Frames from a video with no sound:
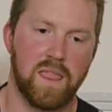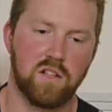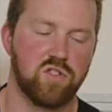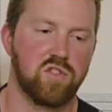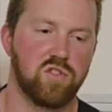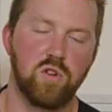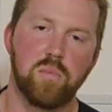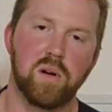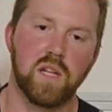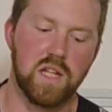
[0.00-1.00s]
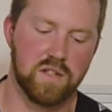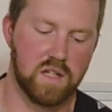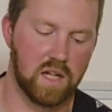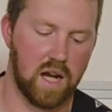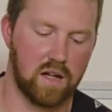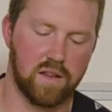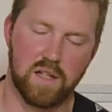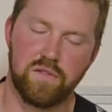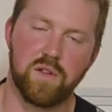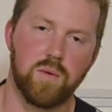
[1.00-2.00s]
It's super easy to kind of
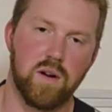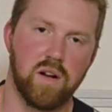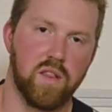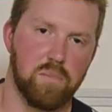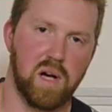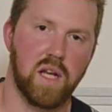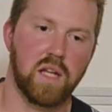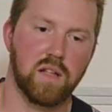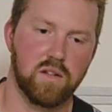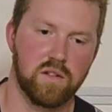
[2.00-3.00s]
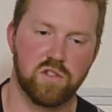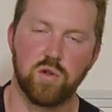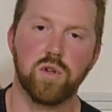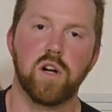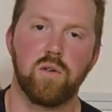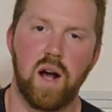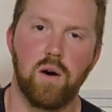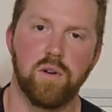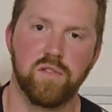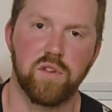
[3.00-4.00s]
lift the rear end of the bike and scoot it
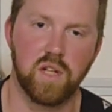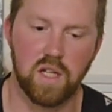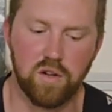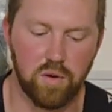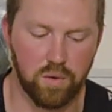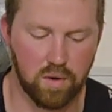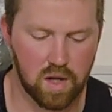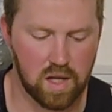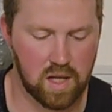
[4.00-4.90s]
around if you need to.